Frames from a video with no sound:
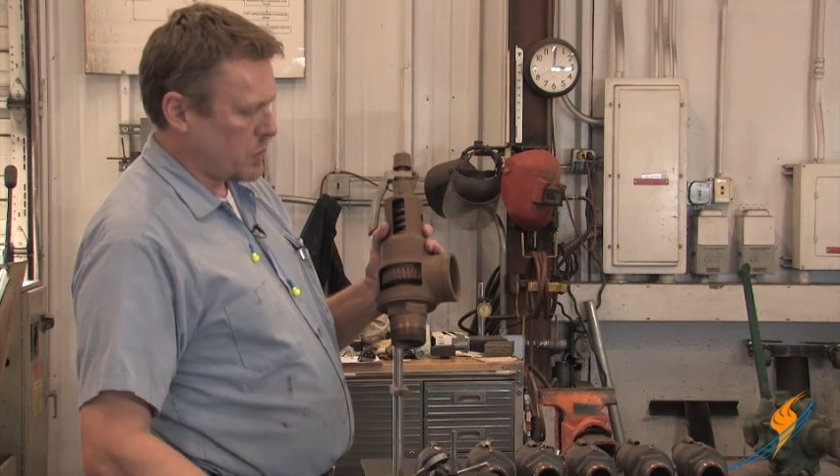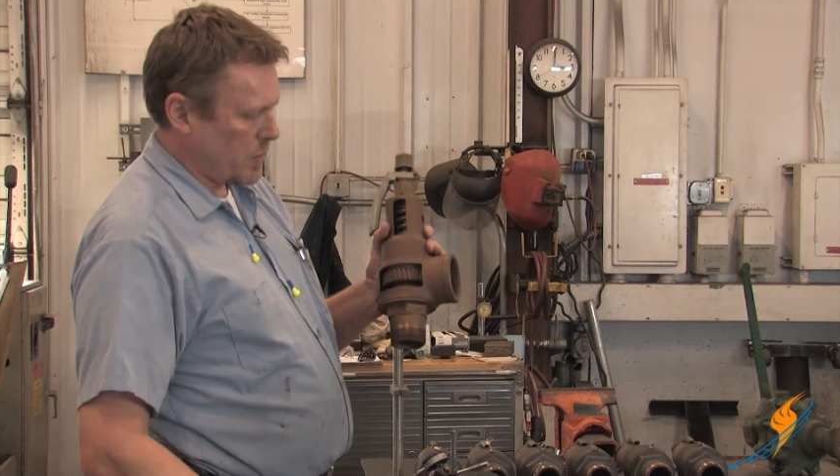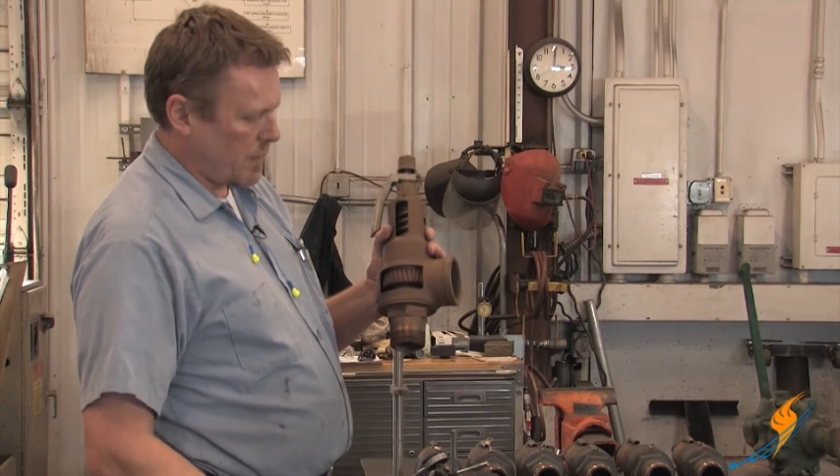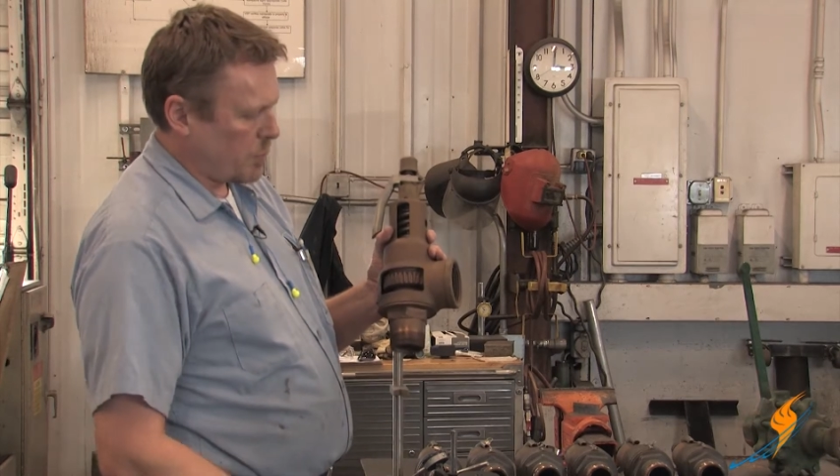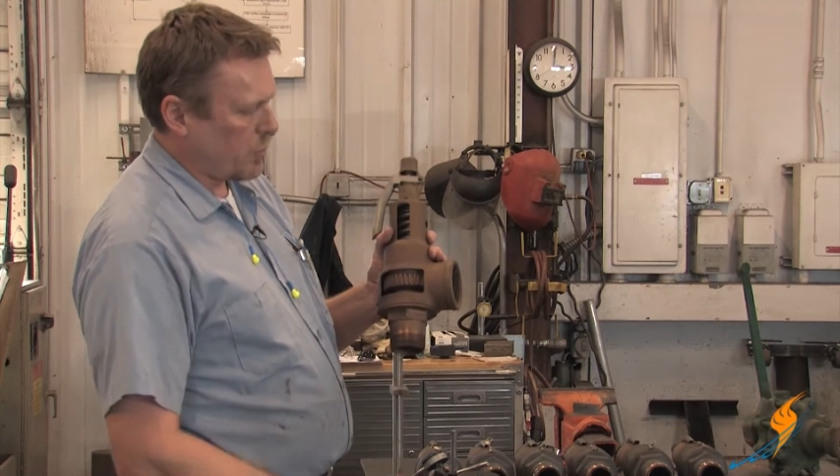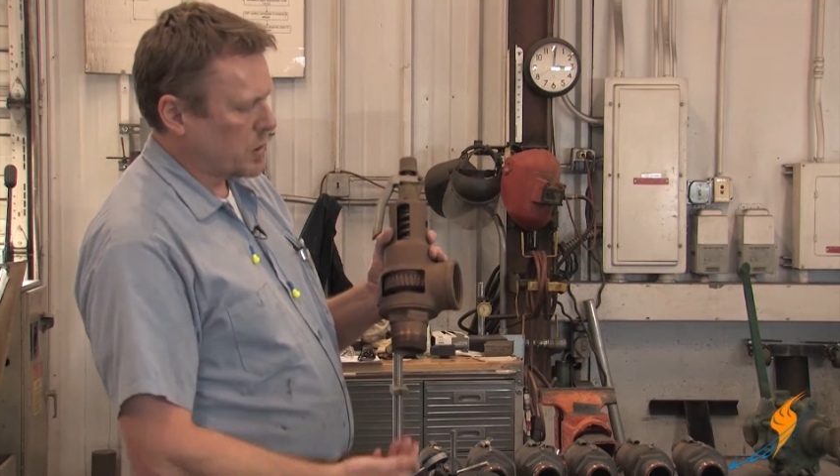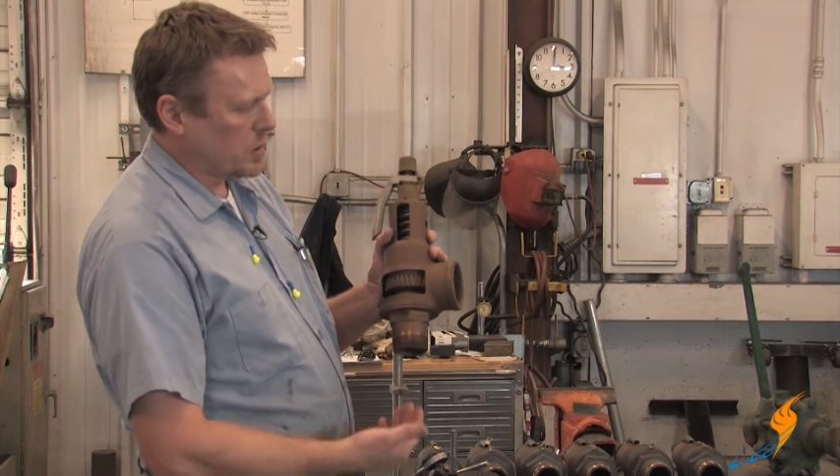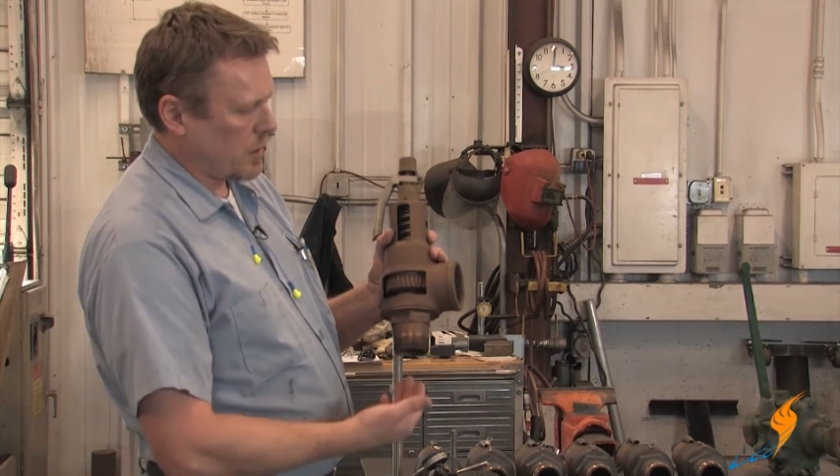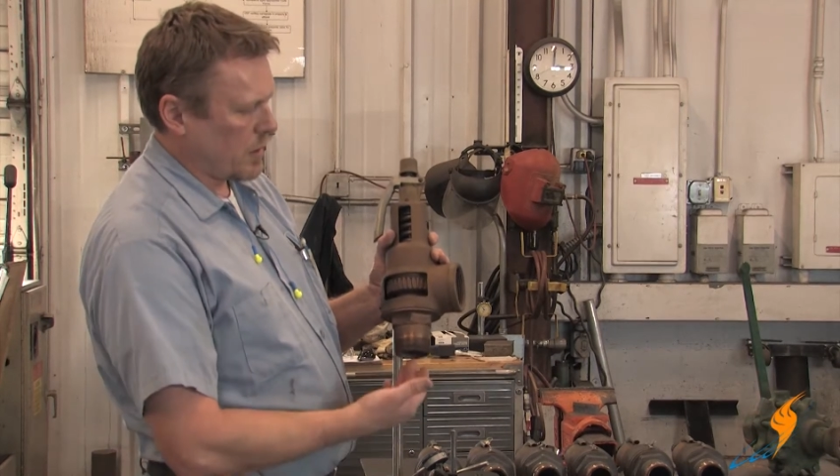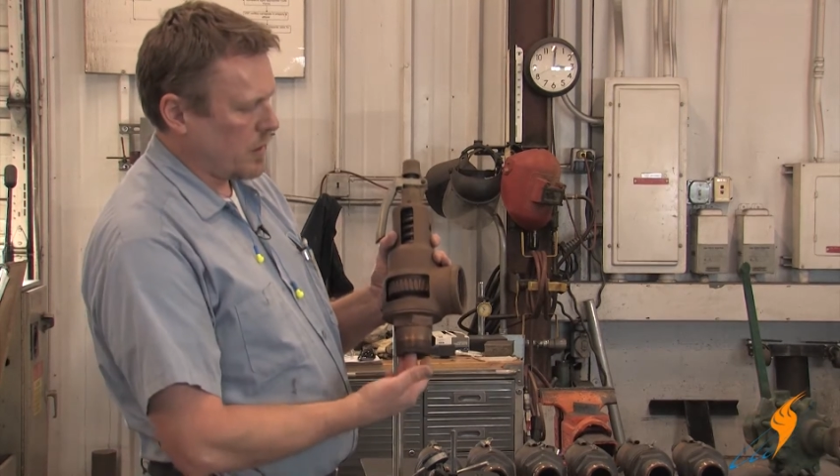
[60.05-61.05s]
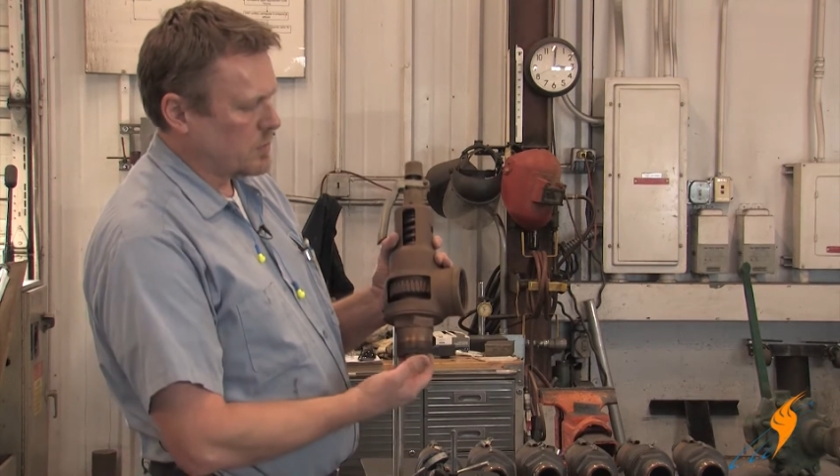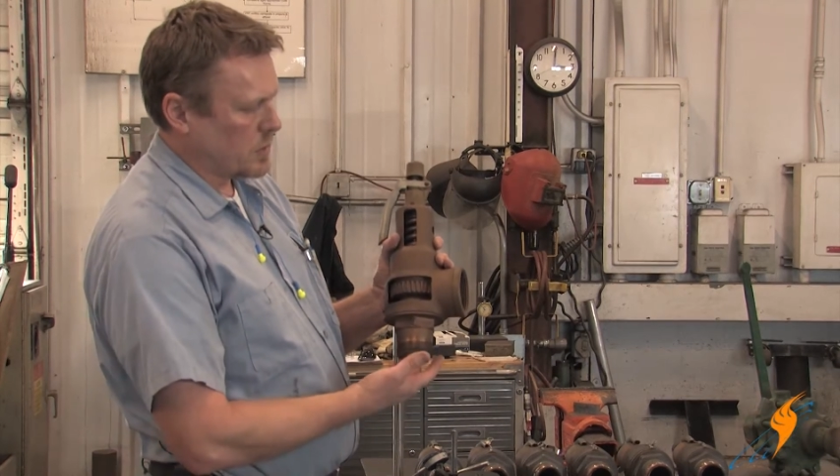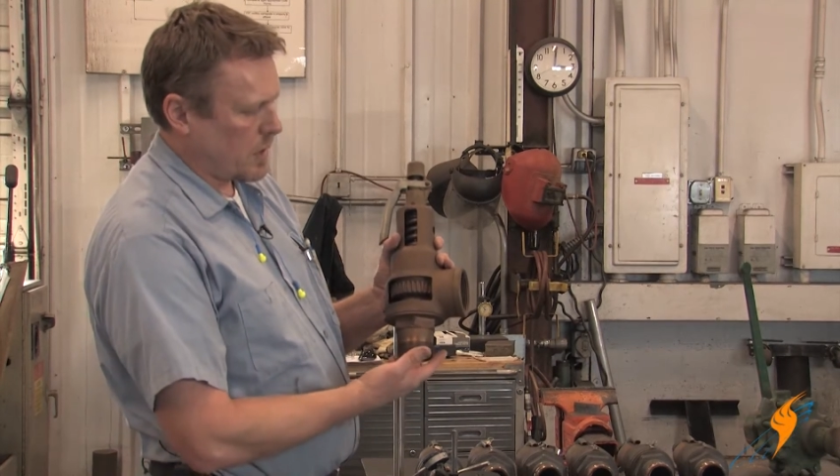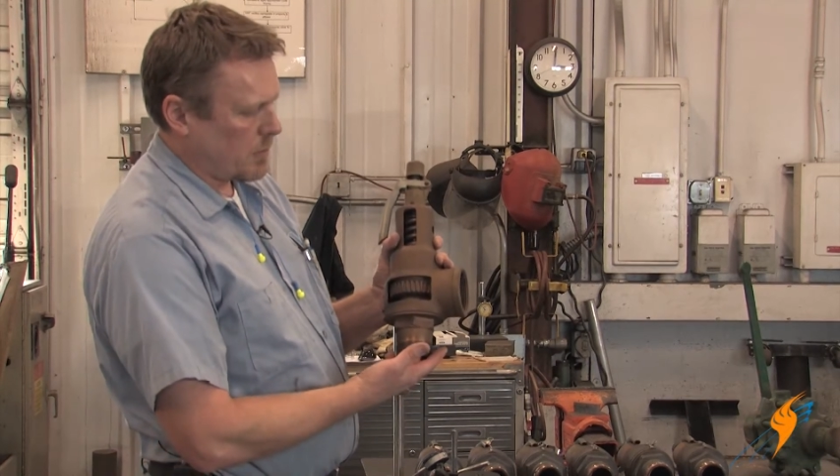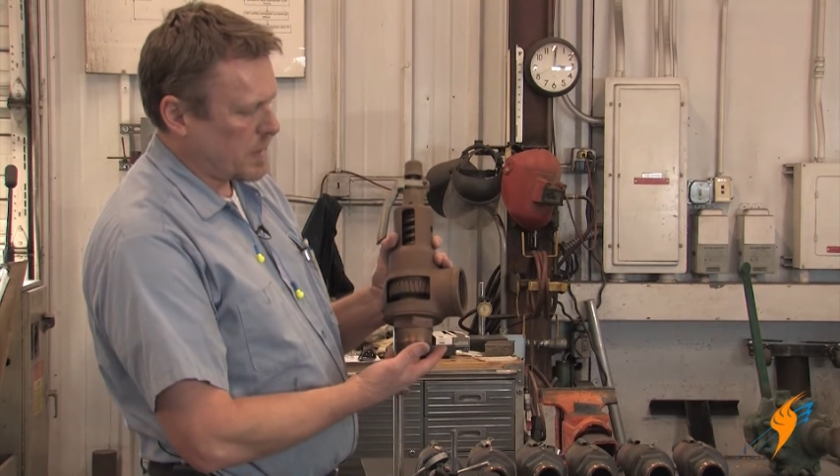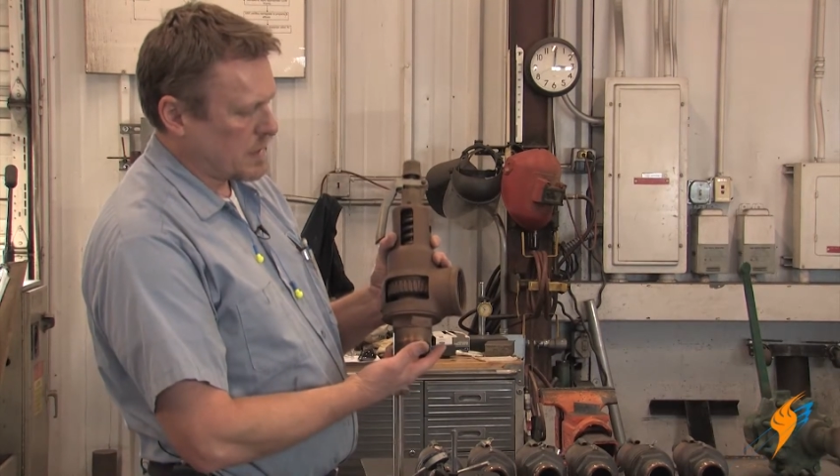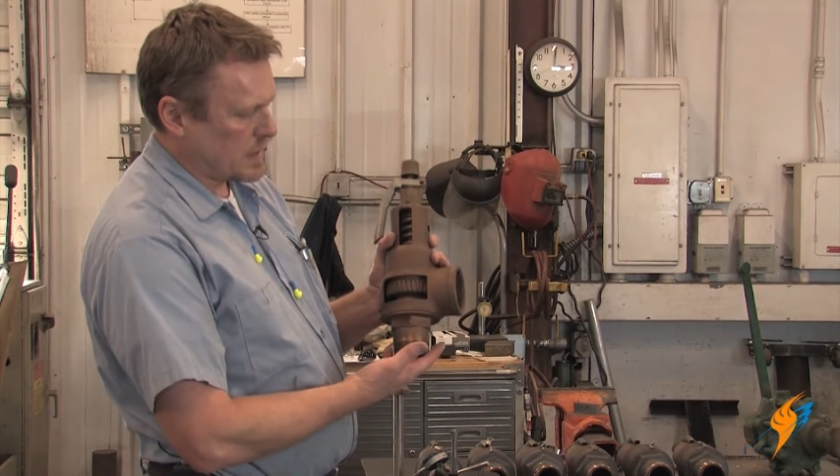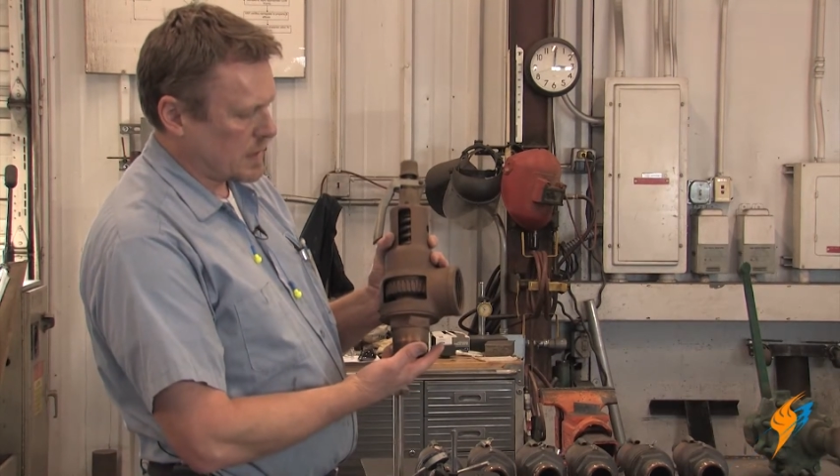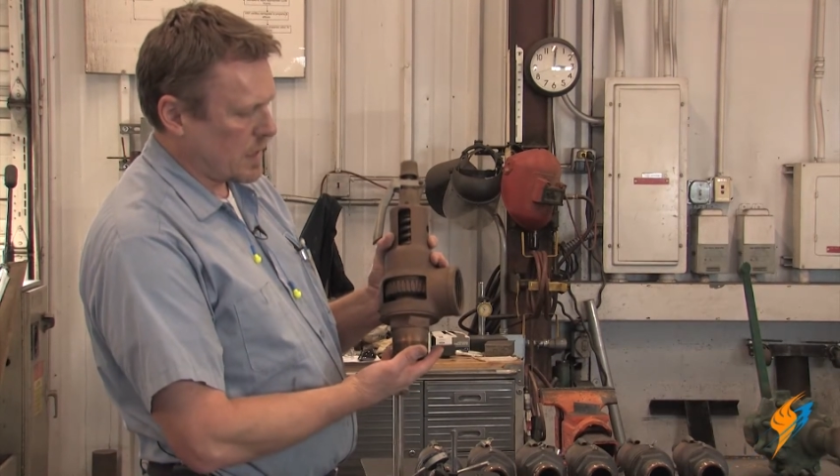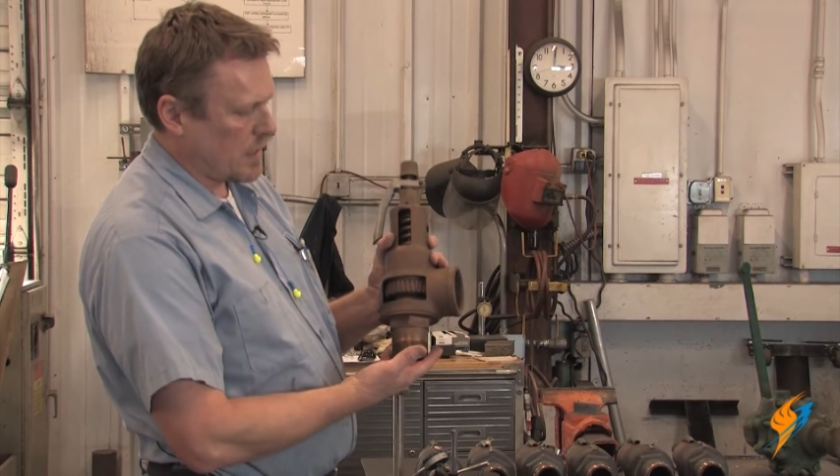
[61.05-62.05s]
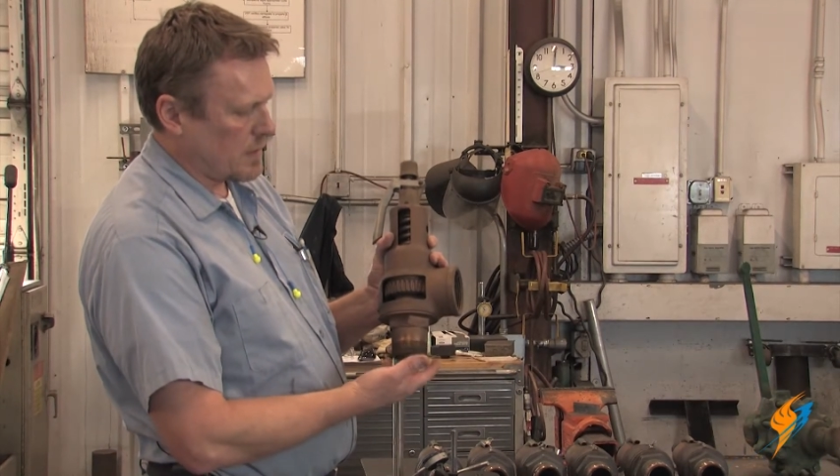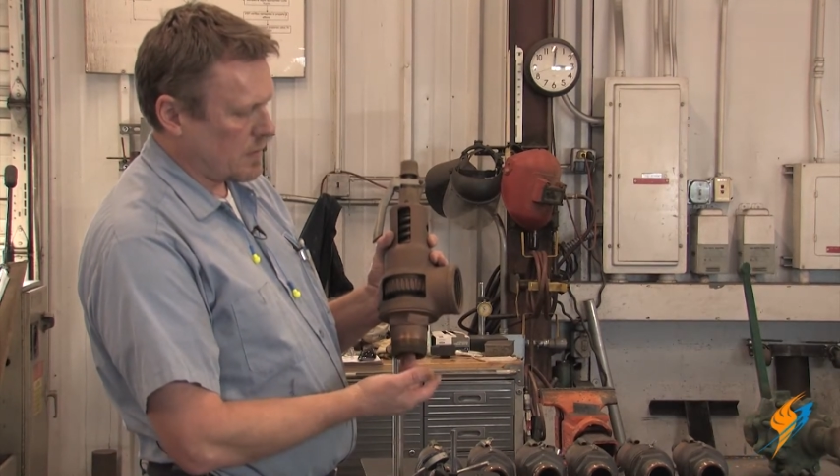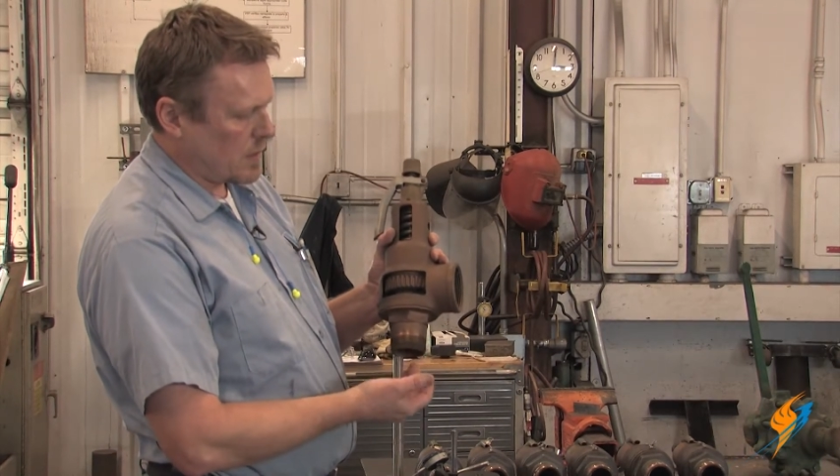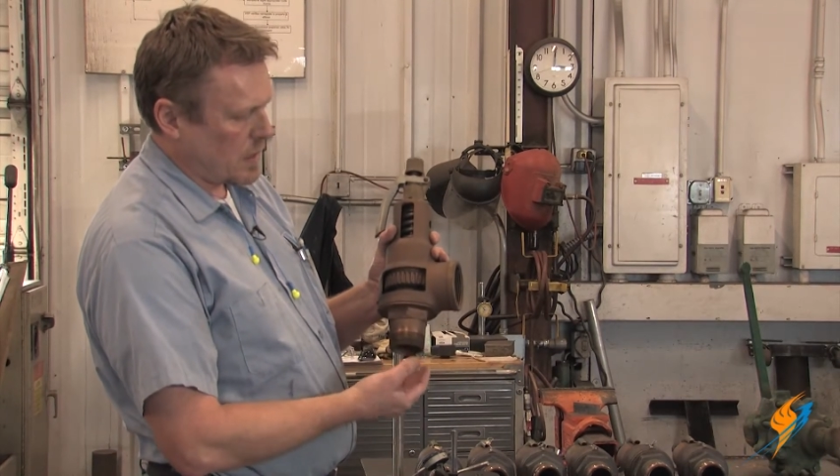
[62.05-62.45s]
you have pressure that comes up inside